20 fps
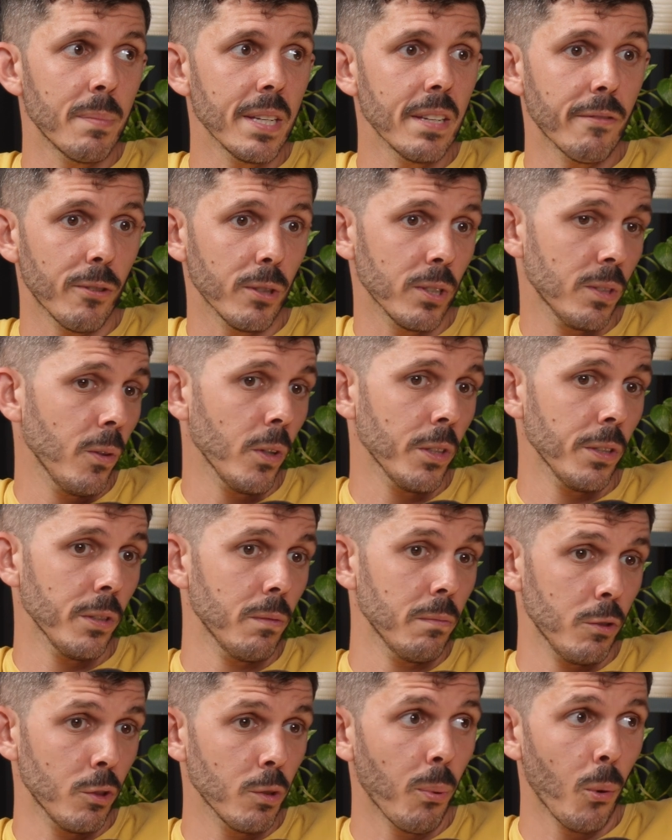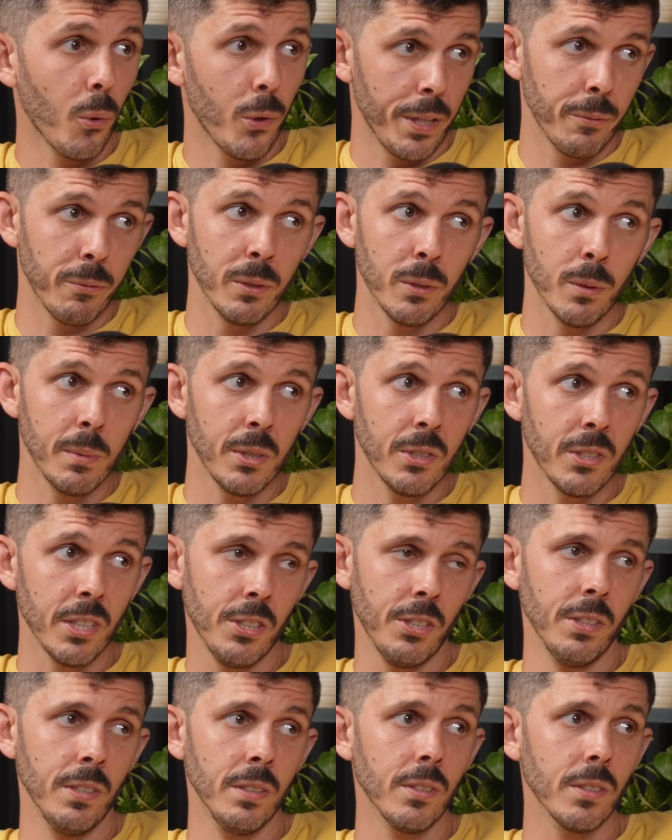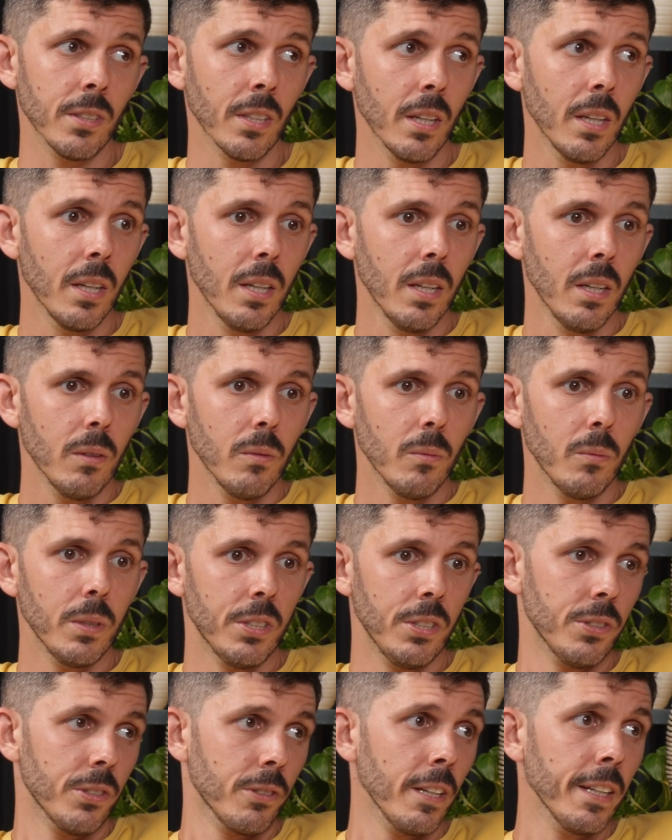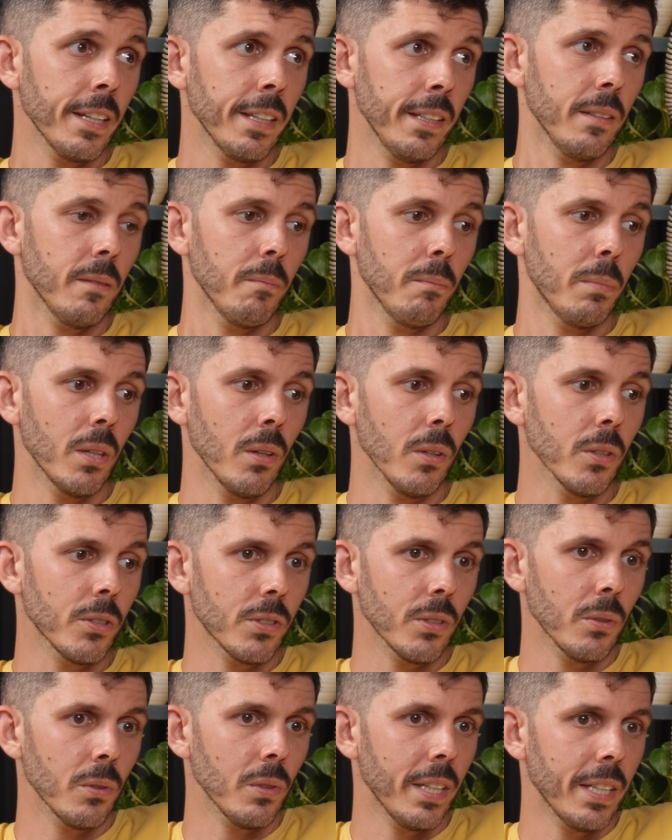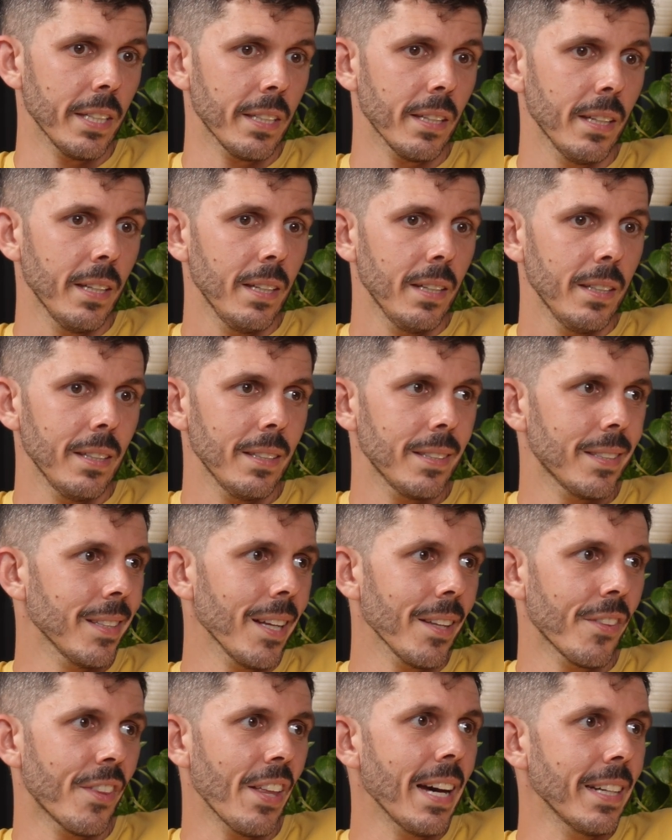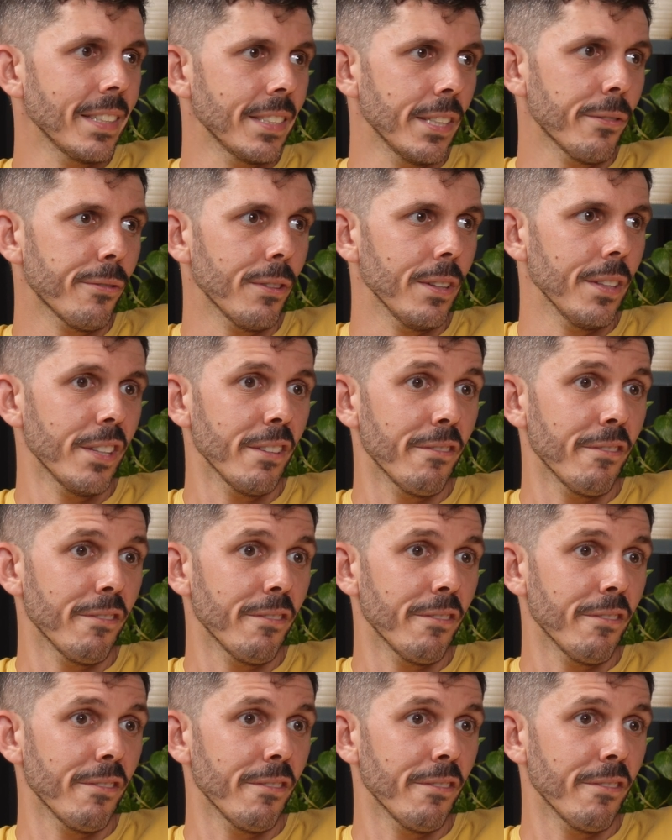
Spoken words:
beat, first of all, you're supporting real musicians, which is great, but also like it's not that different.